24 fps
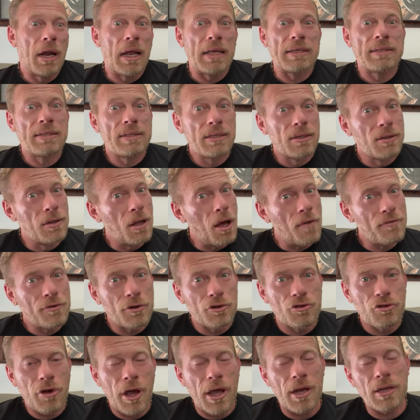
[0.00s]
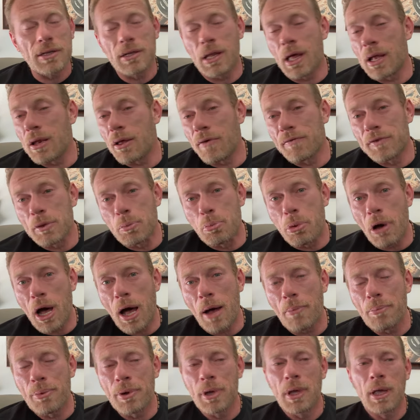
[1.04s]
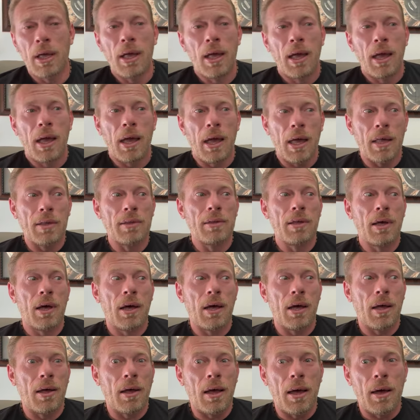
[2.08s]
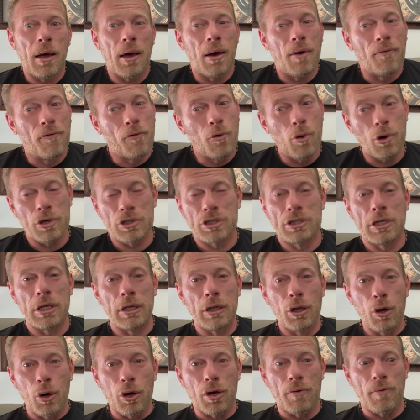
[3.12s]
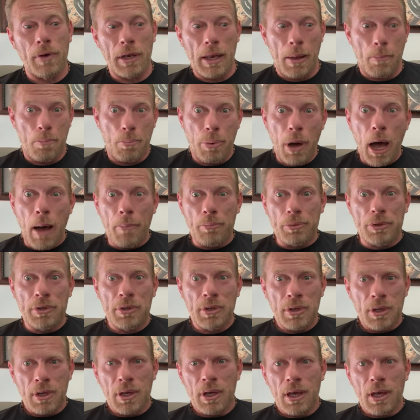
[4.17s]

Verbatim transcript: but I still love to train. I love to pump, and of course the look when I'm pumped.